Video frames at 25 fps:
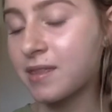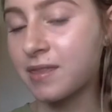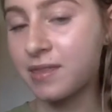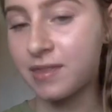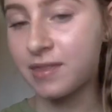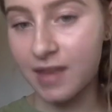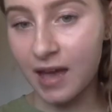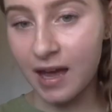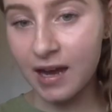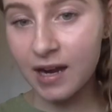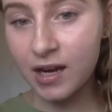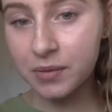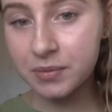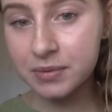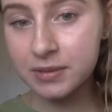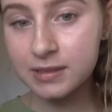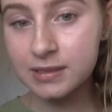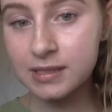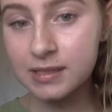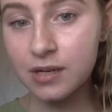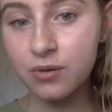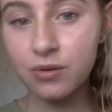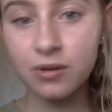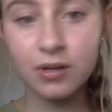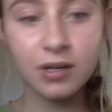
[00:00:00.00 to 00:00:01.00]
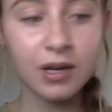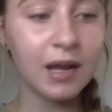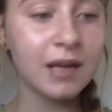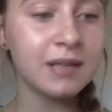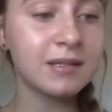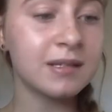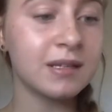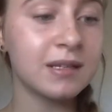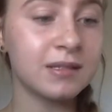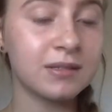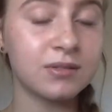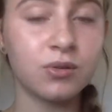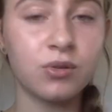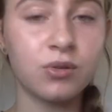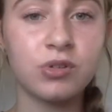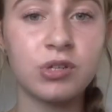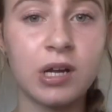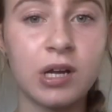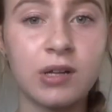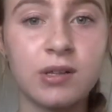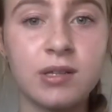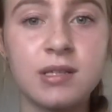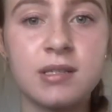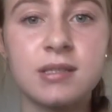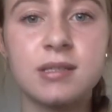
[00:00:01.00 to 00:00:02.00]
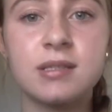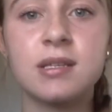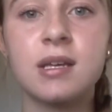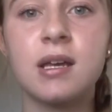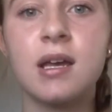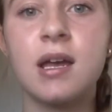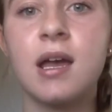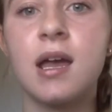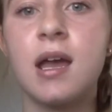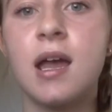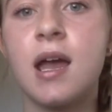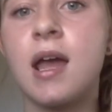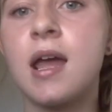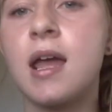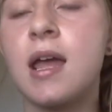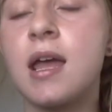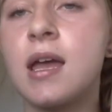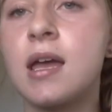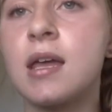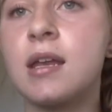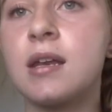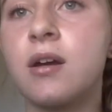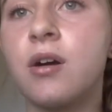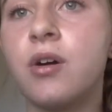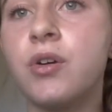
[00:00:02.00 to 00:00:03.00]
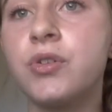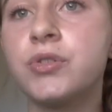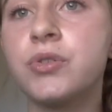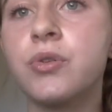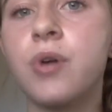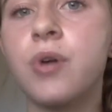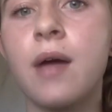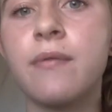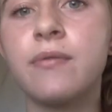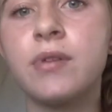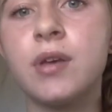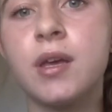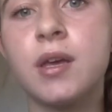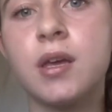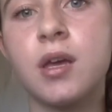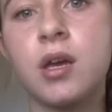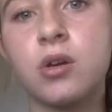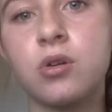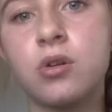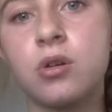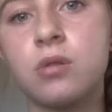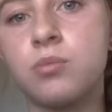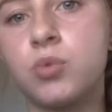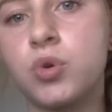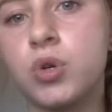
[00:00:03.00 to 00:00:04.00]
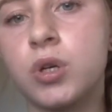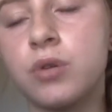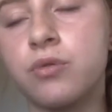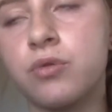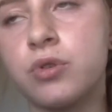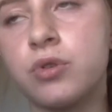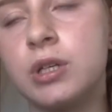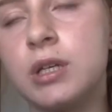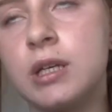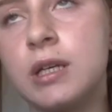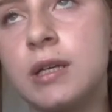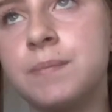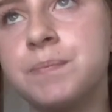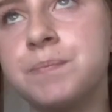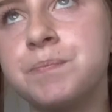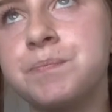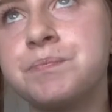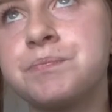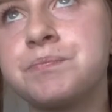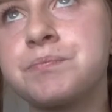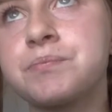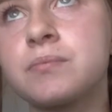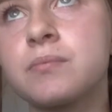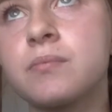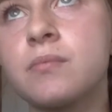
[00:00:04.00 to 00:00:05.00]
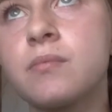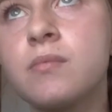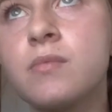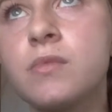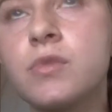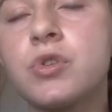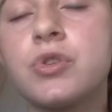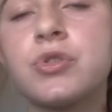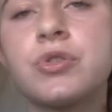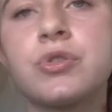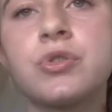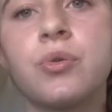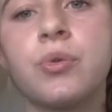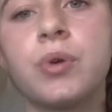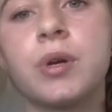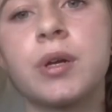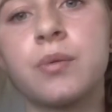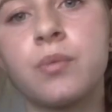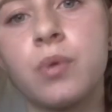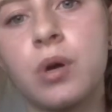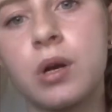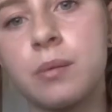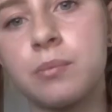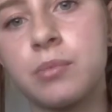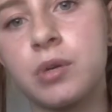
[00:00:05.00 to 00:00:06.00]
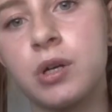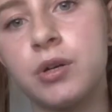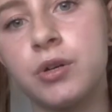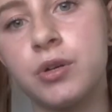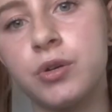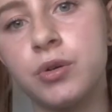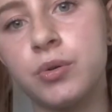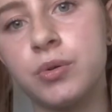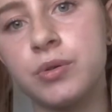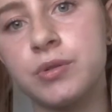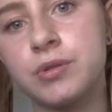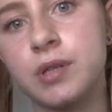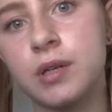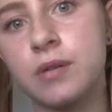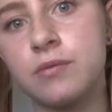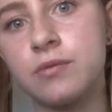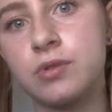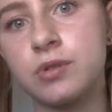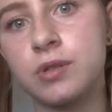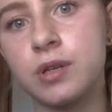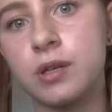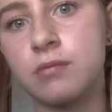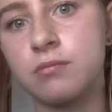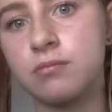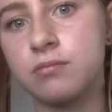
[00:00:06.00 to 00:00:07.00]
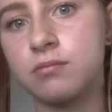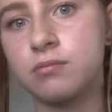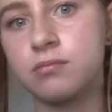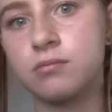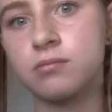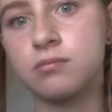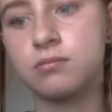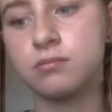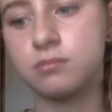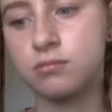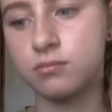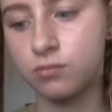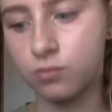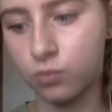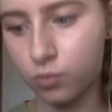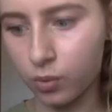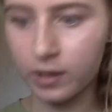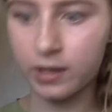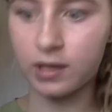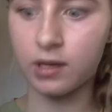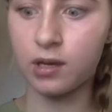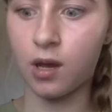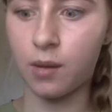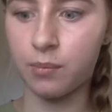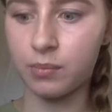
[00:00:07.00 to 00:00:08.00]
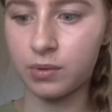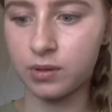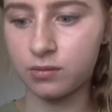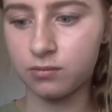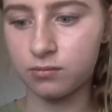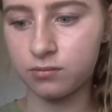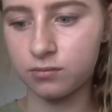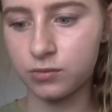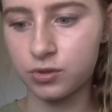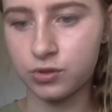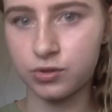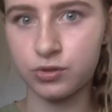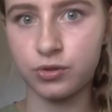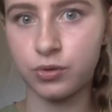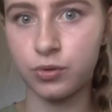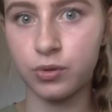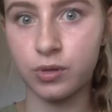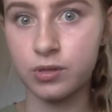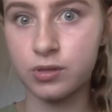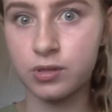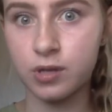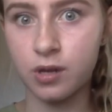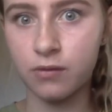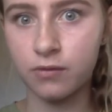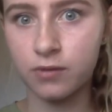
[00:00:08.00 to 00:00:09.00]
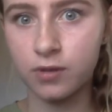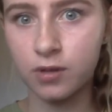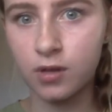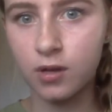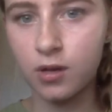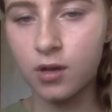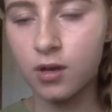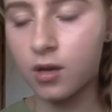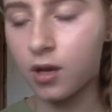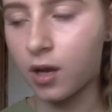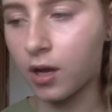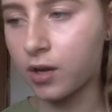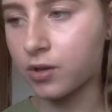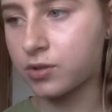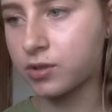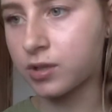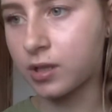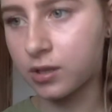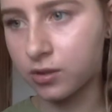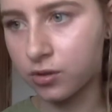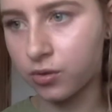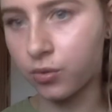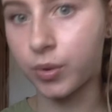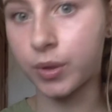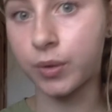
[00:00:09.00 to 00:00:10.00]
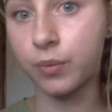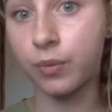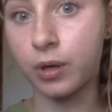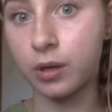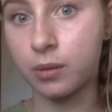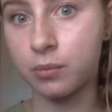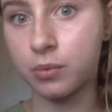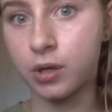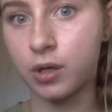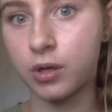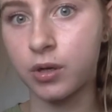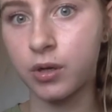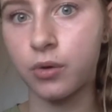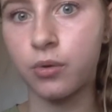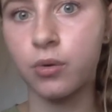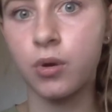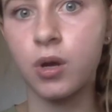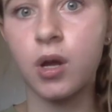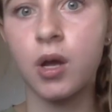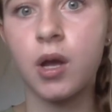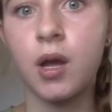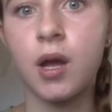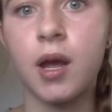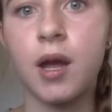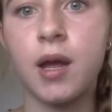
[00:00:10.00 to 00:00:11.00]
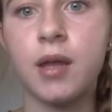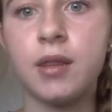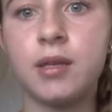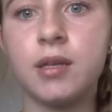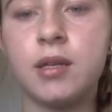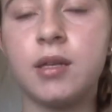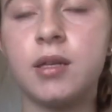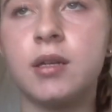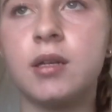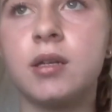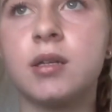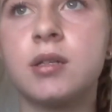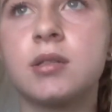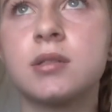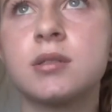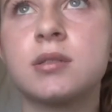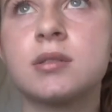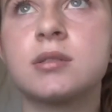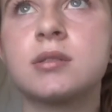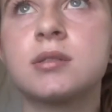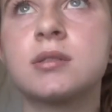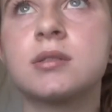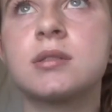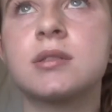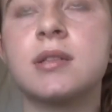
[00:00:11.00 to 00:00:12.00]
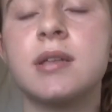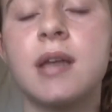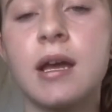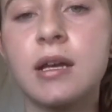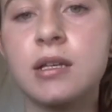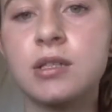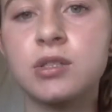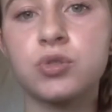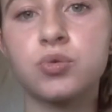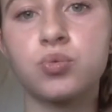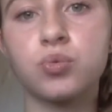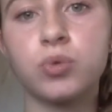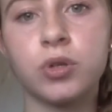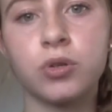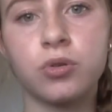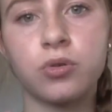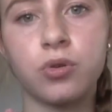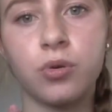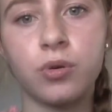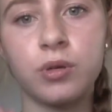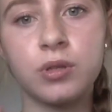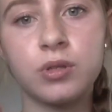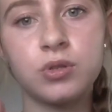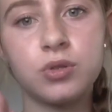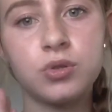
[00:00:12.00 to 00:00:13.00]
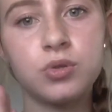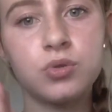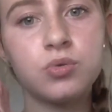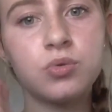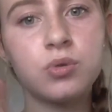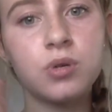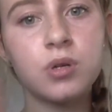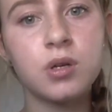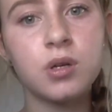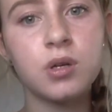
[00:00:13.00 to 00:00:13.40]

that helps me stay organized, and so do checklists. And also having a good morning routine, just knowing what I'm going to do instead of just like waking up and just doing stuff. I just like knowing what I'm going to do. And then next we are going to